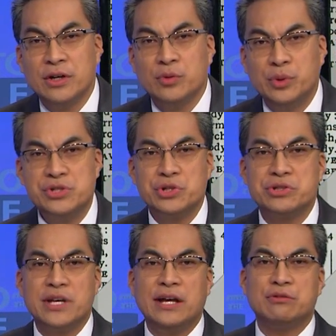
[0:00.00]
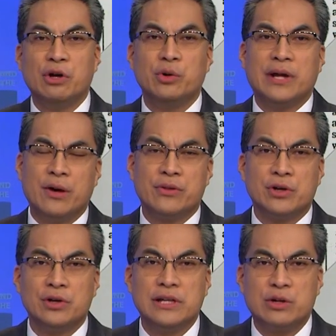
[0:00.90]
we should take note how the
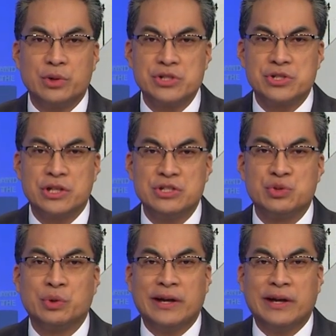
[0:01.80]
early Christians were